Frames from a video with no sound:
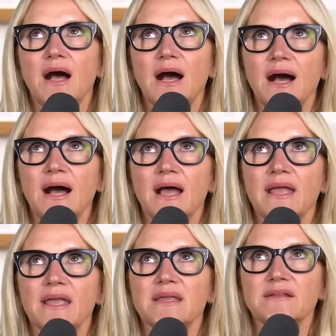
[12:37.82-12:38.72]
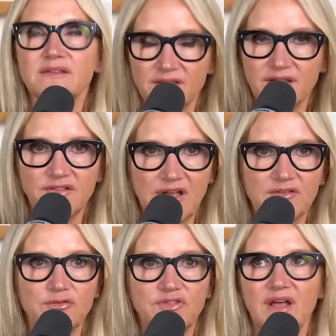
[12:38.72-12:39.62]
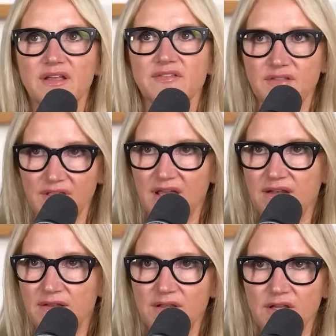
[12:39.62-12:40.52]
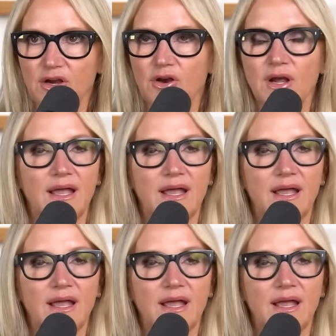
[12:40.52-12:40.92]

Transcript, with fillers: I did this exercise at the end of the year.